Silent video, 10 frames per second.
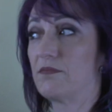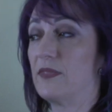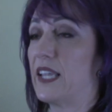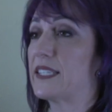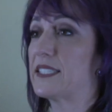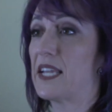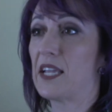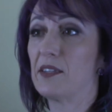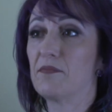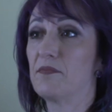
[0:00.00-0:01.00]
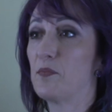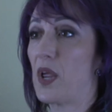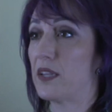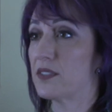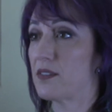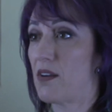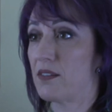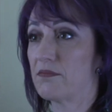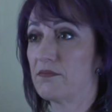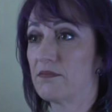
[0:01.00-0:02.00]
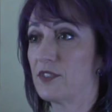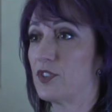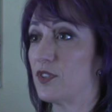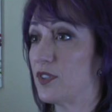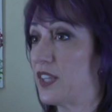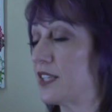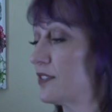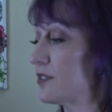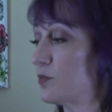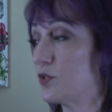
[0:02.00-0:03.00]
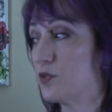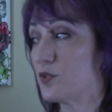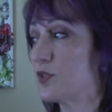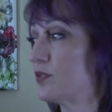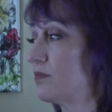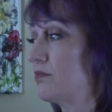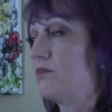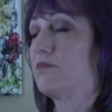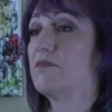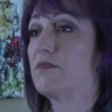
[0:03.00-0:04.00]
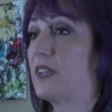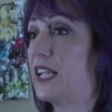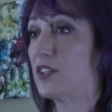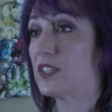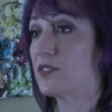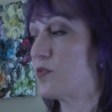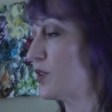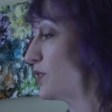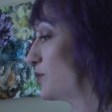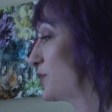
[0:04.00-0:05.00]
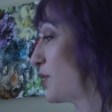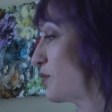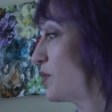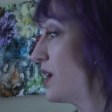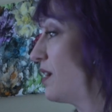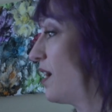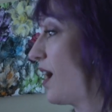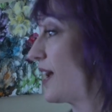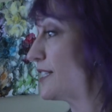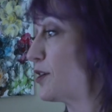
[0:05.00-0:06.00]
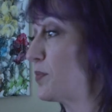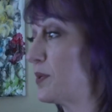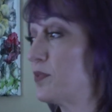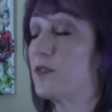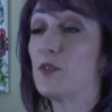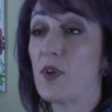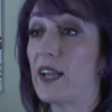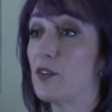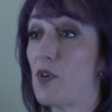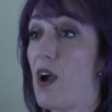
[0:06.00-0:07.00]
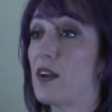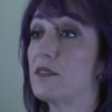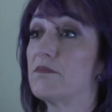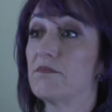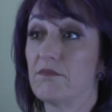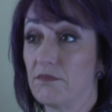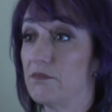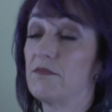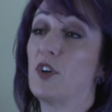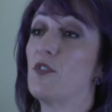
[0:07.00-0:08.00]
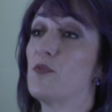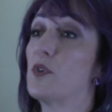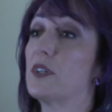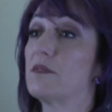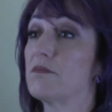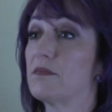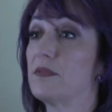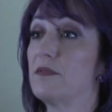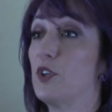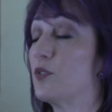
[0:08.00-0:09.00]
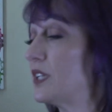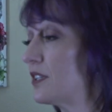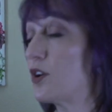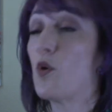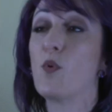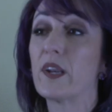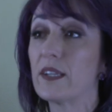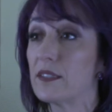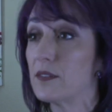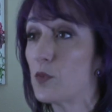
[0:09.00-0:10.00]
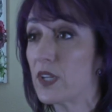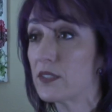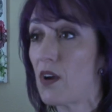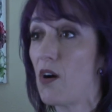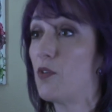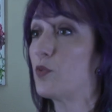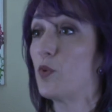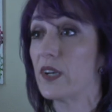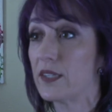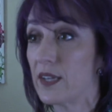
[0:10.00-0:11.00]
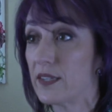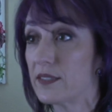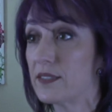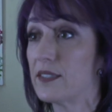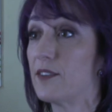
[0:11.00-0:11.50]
Next day, pain's gone. Certain things will do certain healings for you. So I tell people, if you like a rock, go for it. You don't need to know what it's called, what it does.